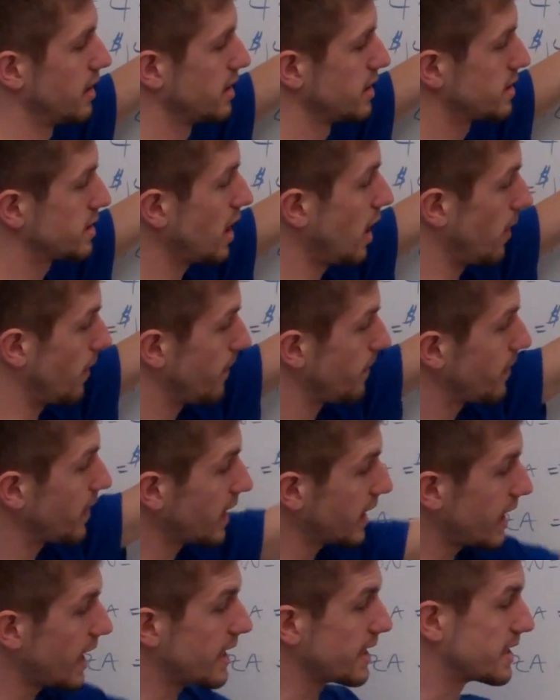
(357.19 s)
So,
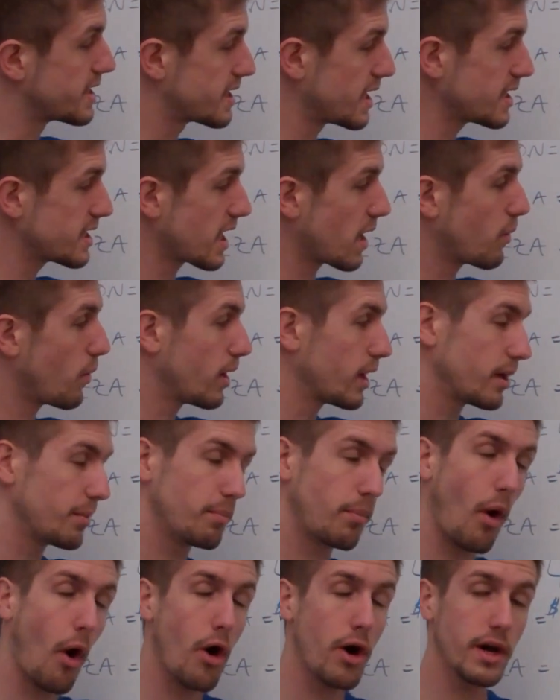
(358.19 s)
again, since I
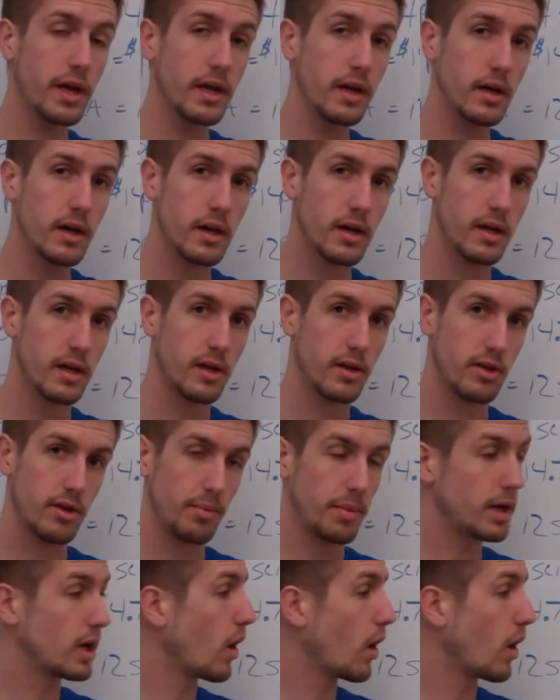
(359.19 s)
wanted party to be